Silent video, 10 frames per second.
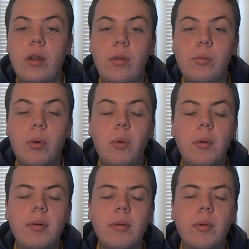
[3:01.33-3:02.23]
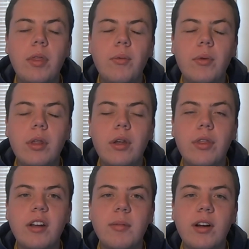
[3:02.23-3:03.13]
but one really good
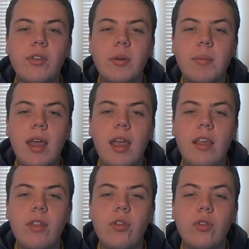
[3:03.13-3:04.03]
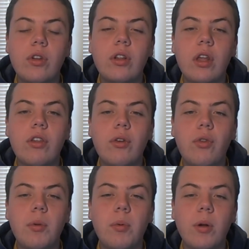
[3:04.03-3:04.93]
thing about Green Bay is their
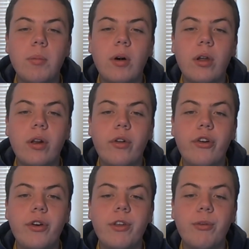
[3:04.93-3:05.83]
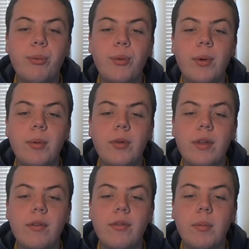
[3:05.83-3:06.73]
3-point ball. You know,
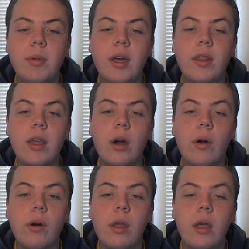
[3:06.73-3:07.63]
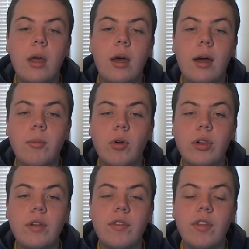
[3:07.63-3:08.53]
36.1% from beyond the arc, while
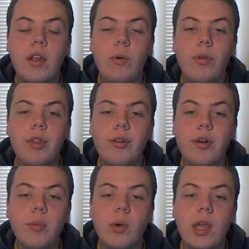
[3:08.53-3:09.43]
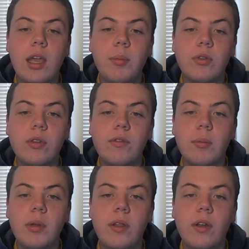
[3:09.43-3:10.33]
Cleveland State only 30.8%
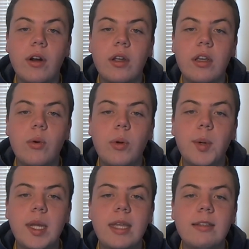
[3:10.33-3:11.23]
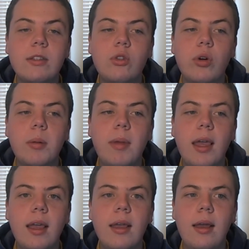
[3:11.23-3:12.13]
from beyond the arc. You know, we were against Green Bay